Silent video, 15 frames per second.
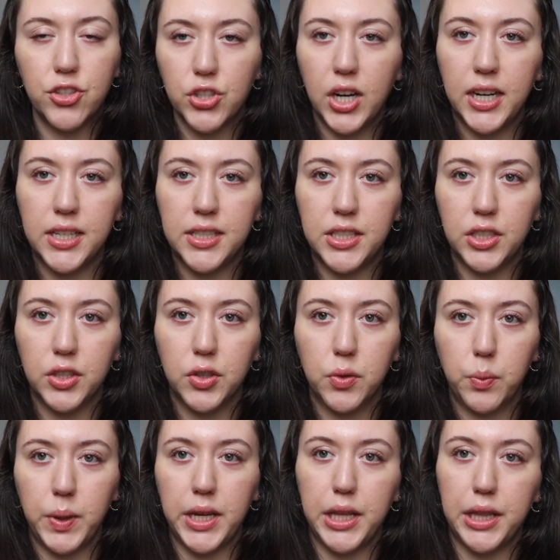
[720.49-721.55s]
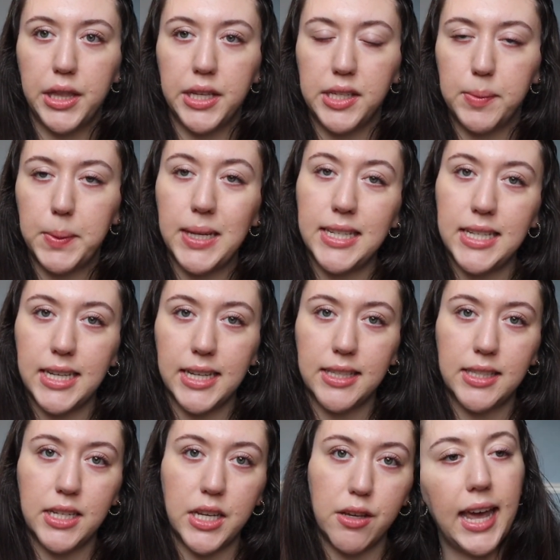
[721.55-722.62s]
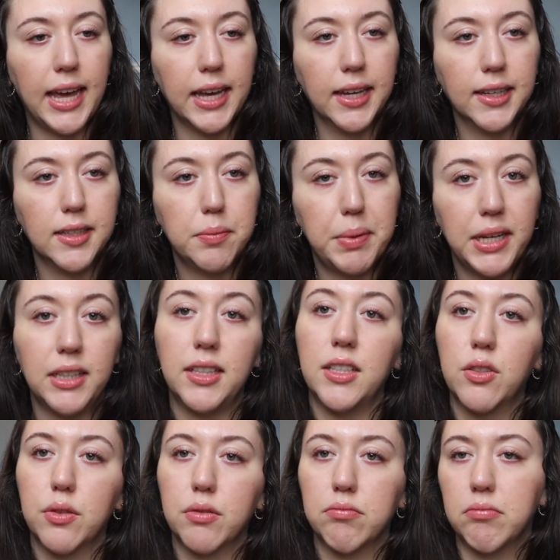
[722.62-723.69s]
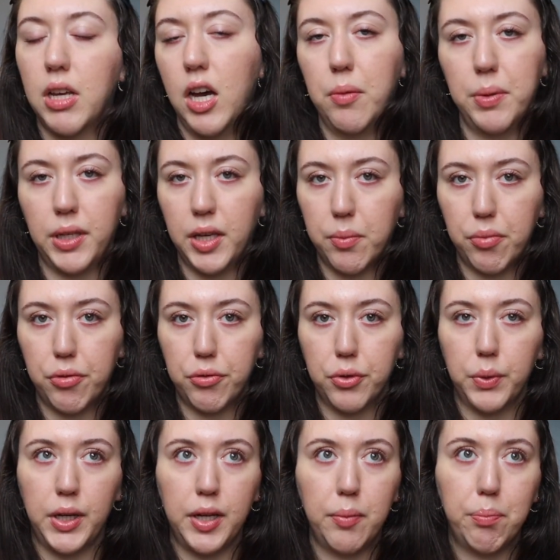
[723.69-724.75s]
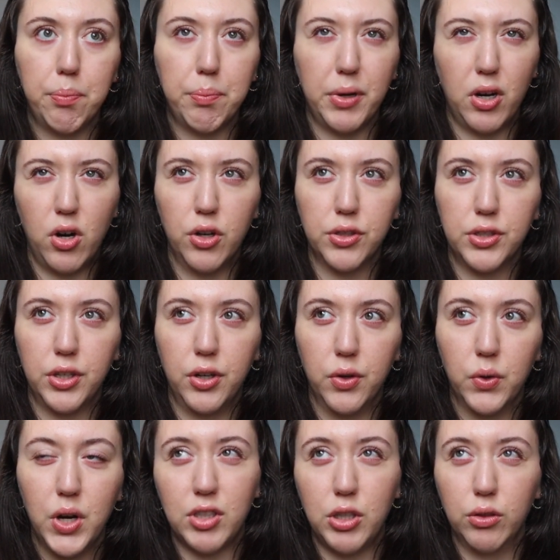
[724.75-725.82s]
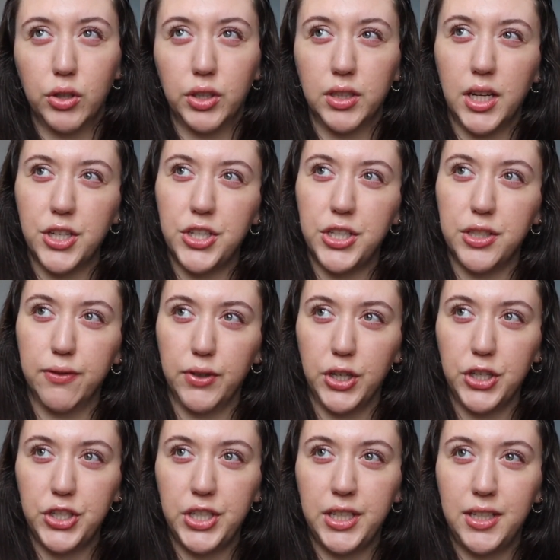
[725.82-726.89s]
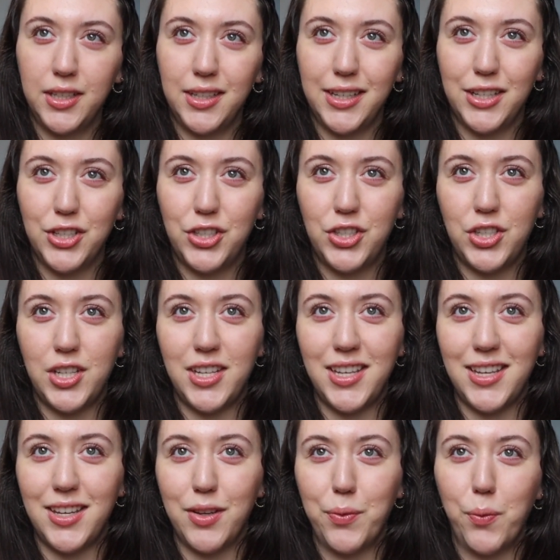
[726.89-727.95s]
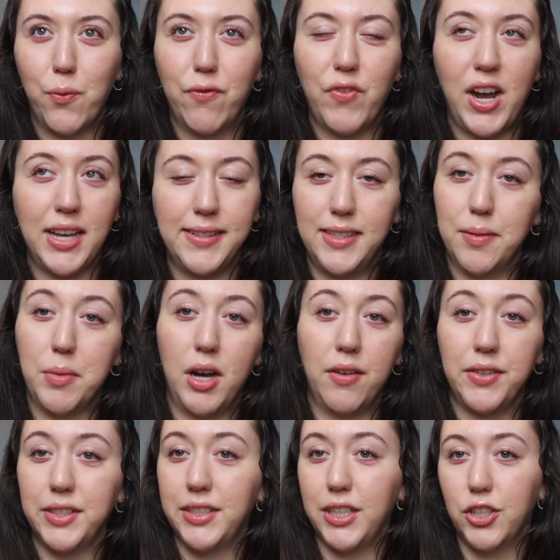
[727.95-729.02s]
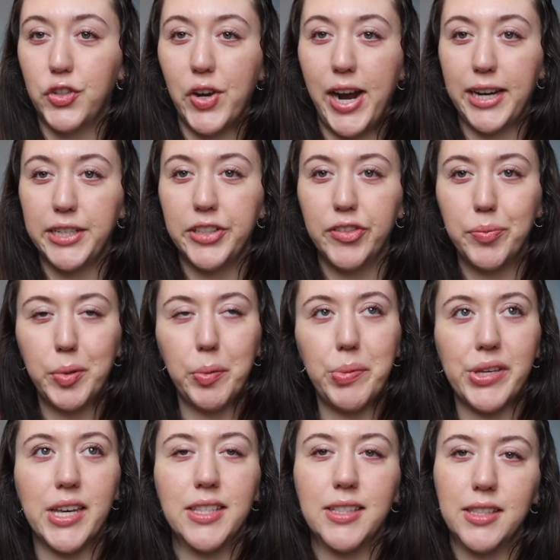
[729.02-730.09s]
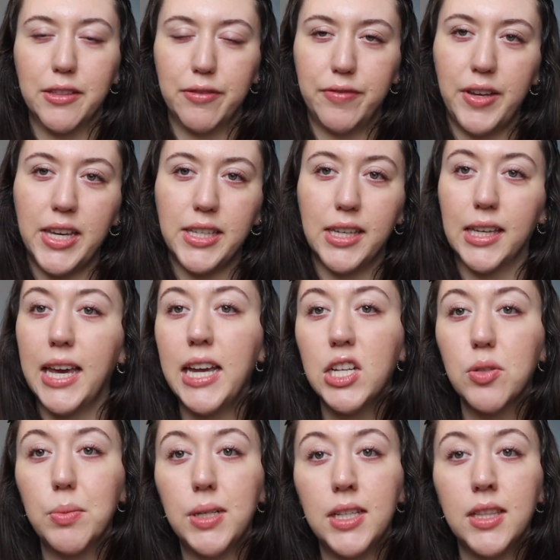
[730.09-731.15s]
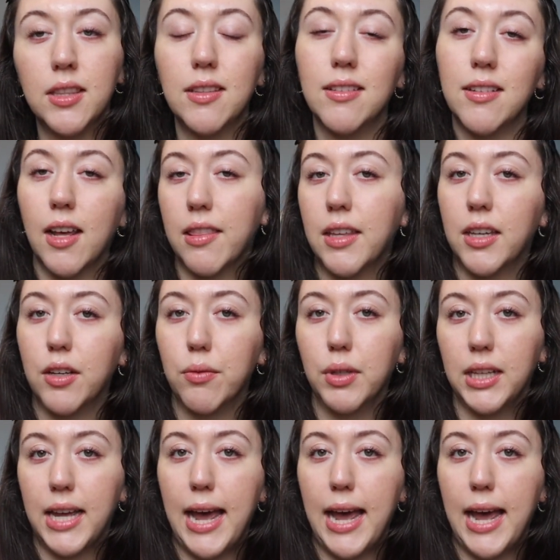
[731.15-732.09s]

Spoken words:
trying to deal with his PTSD and Bailey's helping him through it. But also, you learn that she's a virgin and she finds him obviously attractive, but because it's a fake engagement, nothing can really